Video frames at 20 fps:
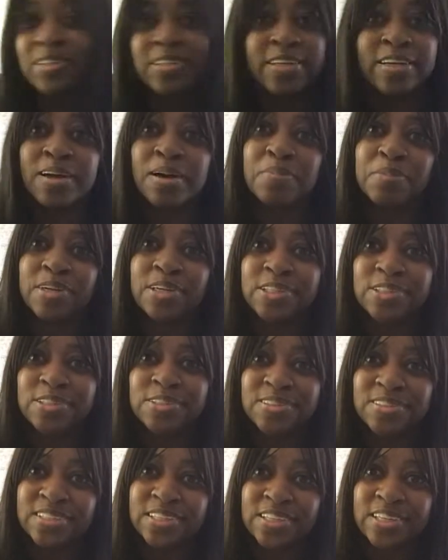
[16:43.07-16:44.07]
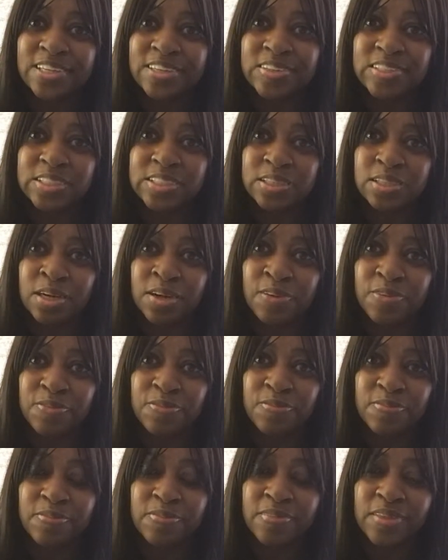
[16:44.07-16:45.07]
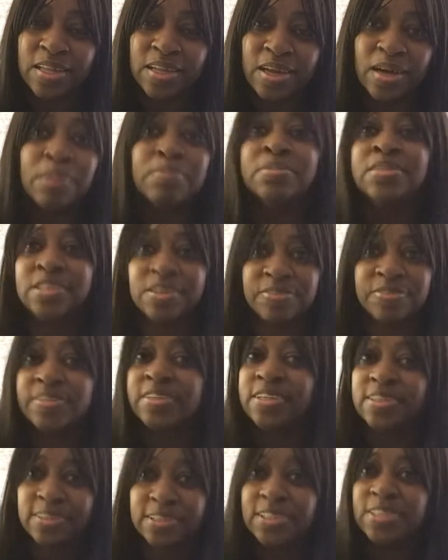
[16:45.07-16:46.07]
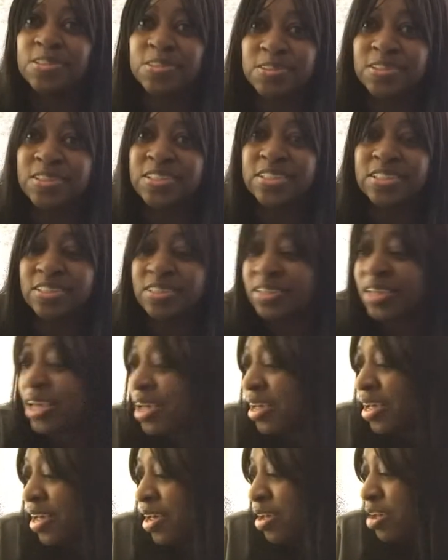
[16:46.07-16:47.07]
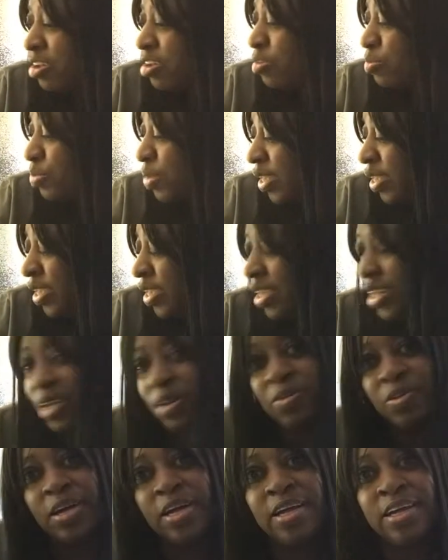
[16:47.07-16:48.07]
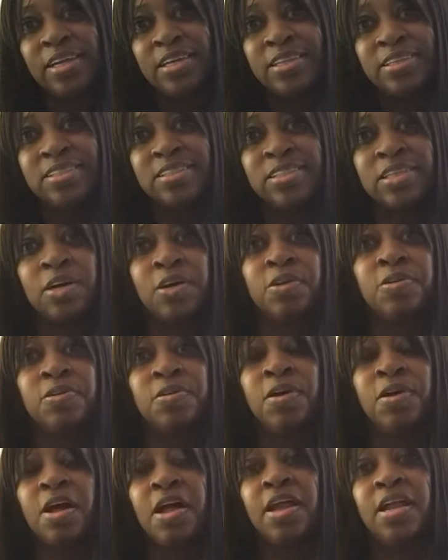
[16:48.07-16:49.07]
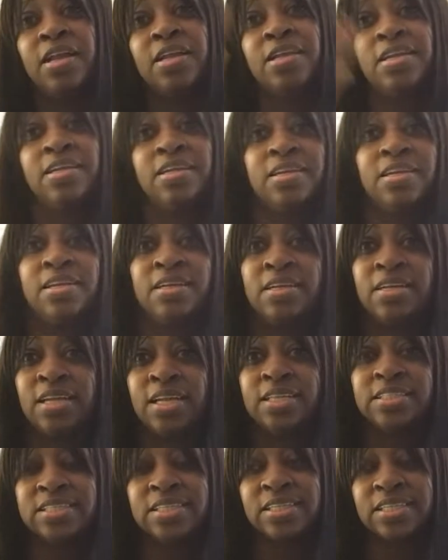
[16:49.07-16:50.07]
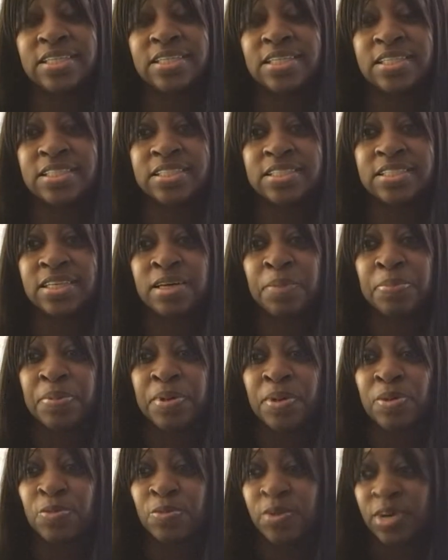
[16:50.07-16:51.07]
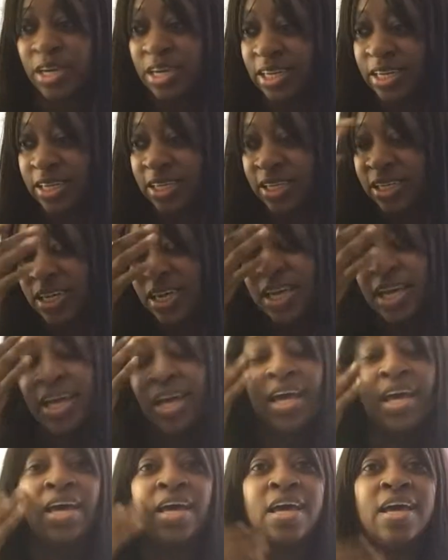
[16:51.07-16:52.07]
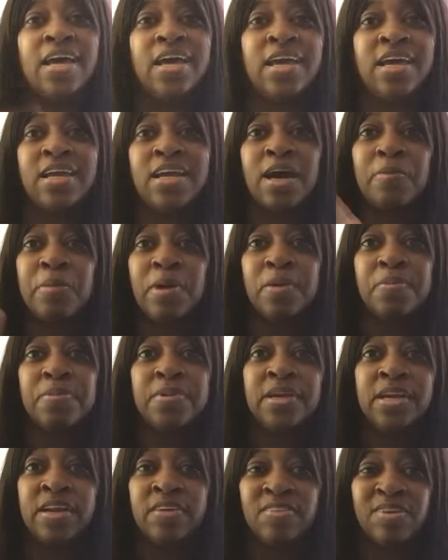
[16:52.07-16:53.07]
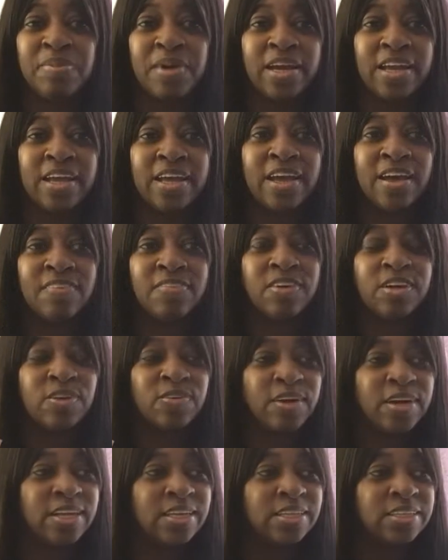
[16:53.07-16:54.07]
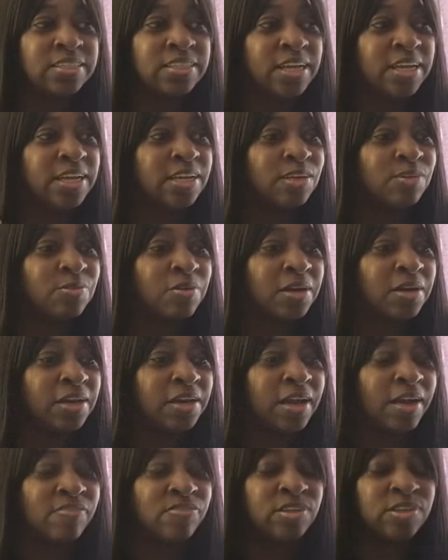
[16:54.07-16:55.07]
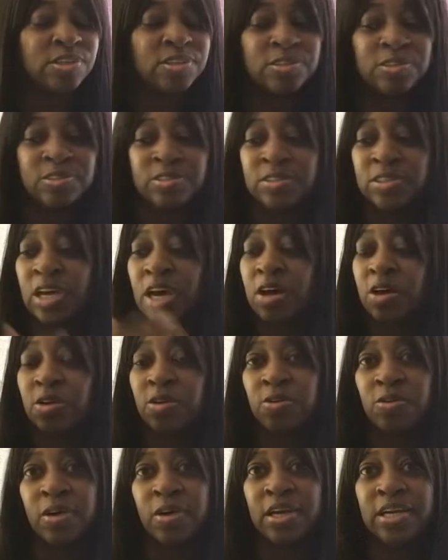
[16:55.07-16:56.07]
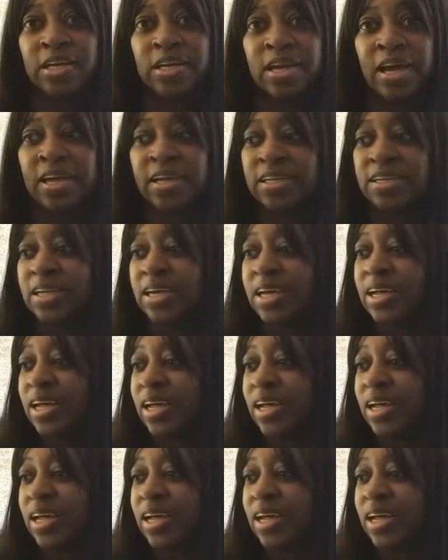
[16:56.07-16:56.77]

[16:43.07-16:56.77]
think I'm gonna use any of this stuff? I'm definitely gonna use it. But anyway, so let's get this up and running. And I'm hoping everybody have a great day, great afternoon, great night.